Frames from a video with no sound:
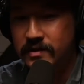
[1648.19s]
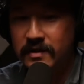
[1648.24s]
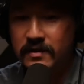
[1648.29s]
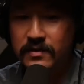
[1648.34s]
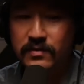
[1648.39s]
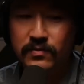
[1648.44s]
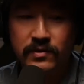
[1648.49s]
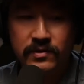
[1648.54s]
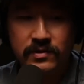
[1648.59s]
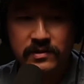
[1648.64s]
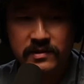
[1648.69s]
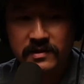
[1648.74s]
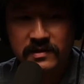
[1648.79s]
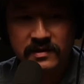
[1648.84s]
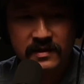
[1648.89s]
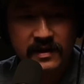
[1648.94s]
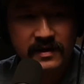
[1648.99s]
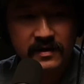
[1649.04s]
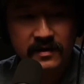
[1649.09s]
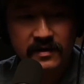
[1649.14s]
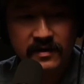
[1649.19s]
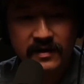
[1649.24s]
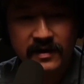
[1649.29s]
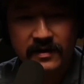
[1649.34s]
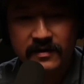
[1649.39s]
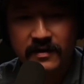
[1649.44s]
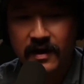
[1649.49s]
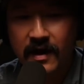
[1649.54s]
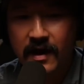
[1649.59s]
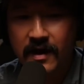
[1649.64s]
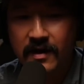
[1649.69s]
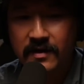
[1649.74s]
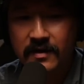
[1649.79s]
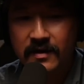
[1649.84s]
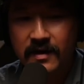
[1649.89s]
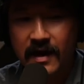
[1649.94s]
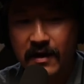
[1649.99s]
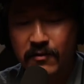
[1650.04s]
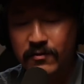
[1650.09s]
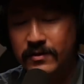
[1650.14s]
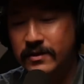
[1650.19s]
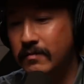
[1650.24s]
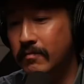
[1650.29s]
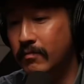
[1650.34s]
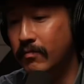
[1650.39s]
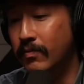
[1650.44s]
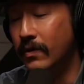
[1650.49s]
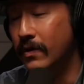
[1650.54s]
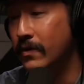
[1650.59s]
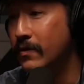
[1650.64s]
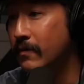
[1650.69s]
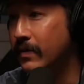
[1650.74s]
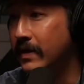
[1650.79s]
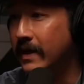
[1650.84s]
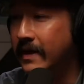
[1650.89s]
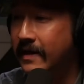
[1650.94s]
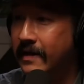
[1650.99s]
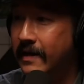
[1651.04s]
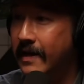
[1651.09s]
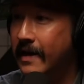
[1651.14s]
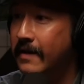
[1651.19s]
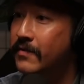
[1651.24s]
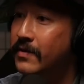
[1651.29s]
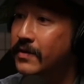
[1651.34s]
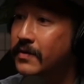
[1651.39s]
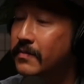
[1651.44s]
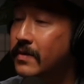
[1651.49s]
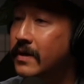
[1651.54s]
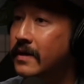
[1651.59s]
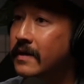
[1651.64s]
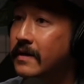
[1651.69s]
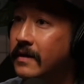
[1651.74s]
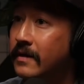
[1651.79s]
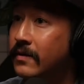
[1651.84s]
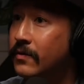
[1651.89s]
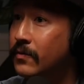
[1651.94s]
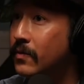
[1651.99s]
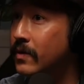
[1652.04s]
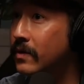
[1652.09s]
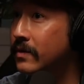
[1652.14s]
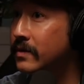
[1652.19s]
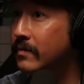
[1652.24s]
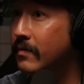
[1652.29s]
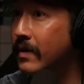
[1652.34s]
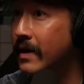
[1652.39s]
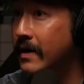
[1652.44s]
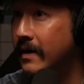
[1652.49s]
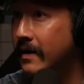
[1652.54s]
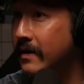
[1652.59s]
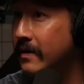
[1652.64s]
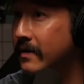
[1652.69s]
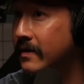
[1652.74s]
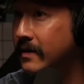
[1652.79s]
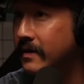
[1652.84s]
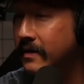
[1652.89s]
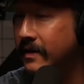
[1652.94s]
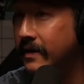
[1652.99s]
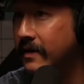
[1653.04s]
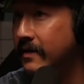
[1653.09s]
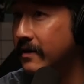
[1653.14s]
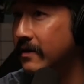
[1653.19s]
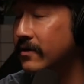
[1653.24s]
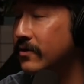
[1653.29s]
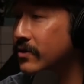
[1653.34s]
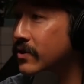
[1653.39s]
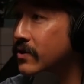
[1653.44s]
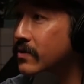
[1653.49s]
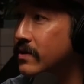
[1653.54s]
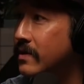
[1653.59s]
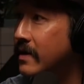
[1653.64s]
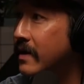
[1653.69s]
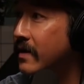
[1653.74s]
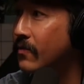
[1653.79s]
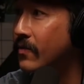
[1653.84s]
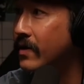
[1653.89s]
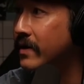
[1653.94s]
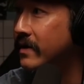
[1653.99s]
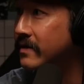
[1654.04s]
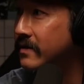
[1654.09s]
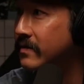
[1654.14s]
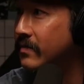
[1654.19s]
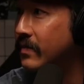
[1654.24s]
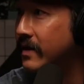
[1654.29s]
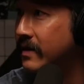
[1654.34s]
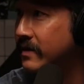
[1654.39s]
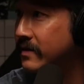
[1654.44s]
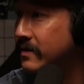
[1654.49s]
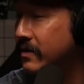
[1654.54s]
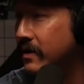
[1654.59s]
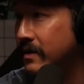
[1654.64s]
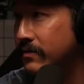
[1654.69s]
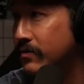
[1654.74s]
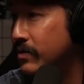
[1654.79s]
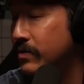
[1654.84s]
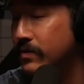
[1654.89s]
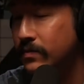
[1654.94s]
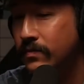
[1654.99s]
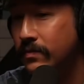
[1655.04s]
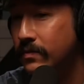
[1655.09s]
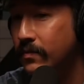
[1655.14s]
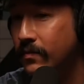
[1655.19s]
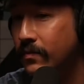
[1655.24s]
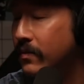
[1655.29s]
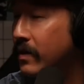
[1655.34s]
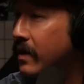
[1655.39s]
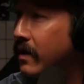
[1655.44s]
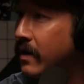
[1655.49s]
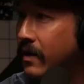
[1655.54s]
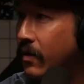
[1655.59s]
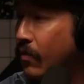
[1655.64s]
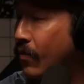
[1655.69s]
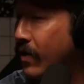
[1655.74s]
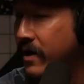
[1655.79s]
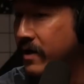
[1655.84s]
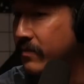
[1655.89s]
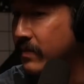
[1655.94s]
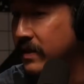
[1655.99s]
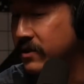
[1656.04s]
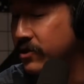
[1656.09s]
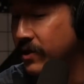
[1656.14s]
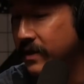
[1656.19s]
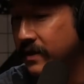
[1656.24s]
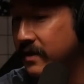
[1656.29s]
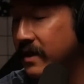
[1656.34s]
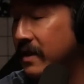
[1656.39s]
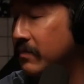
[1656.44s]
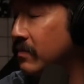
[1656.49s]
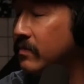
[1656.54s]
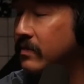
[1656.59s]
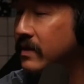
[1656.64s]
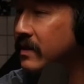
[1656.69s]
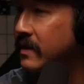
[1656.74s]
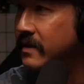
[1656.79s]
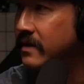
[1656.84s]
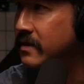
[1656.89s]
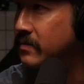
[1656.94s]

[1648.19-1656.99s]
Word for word: things where it's just like, I wasn't broke, but I didn't have all the money in the world to buy like all the shoes that I wanted to buy. So I just, right. Wear them and try to keep them clean